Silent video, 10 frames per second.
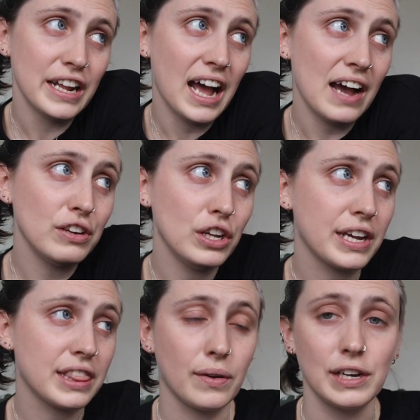have a look
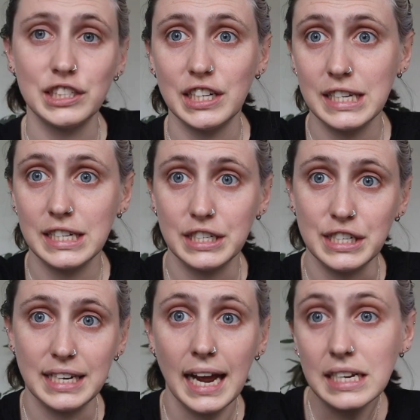at the questions
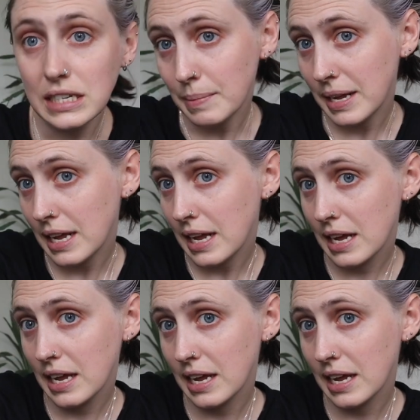she's asked me